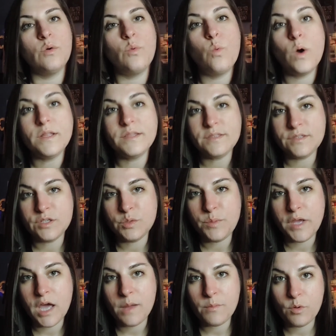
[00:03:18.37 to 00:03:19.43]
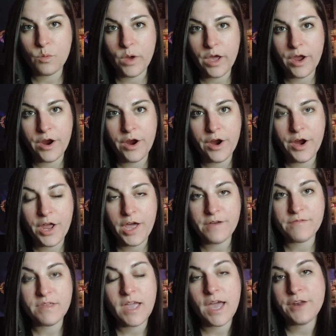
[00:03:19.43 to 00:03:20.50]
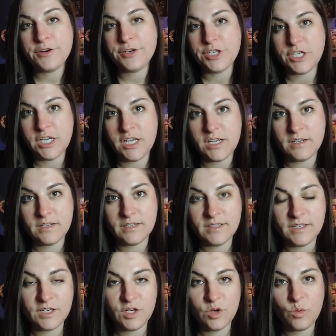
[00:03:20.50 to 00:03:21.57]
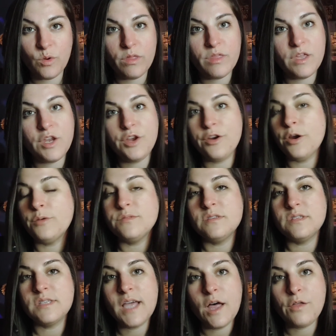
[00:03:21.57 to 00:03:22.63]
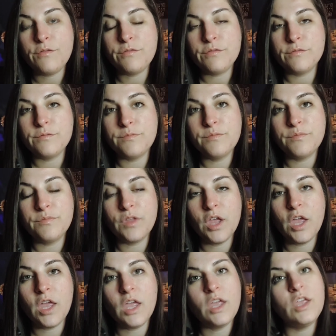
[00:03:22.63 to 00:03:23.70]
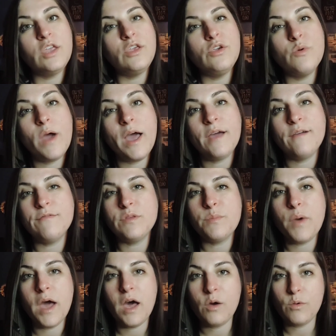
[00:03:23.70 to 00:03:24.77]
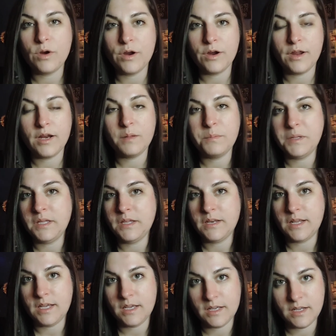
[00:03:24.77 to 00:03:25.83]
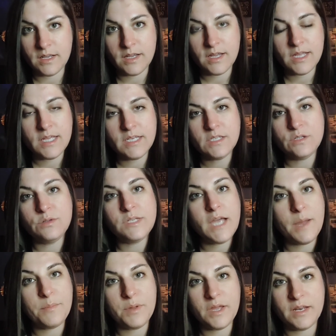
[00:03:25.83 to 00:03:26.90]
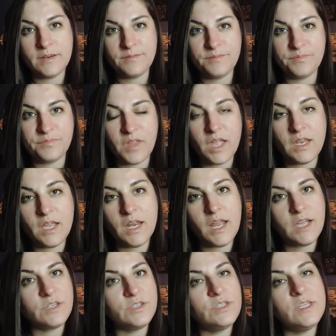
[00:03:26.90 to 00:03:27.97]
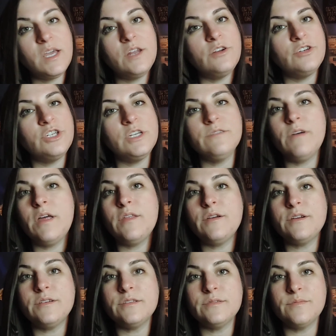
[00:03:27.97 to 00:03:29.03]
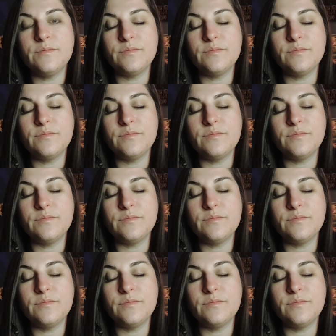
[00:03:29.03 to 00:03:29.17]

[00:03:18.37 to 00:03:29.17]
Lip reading: Once you become aware of the energy within your own self, you have the power and ability to tap in and connect to the energy of others.